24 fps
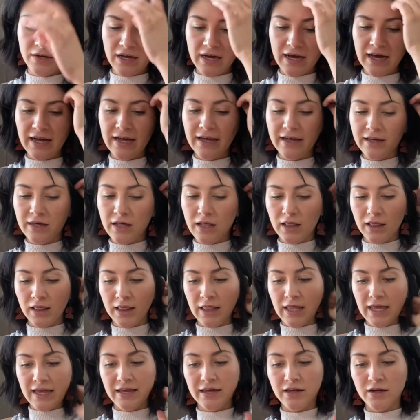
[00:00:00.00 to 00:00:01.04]
I
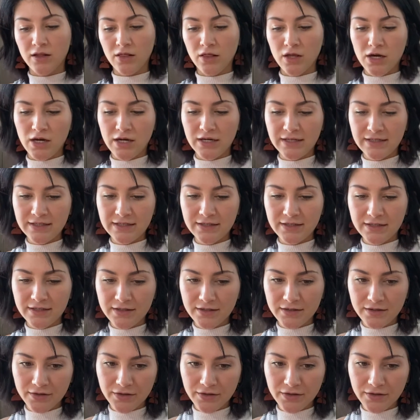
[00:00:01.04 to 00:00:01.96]
like it a lot.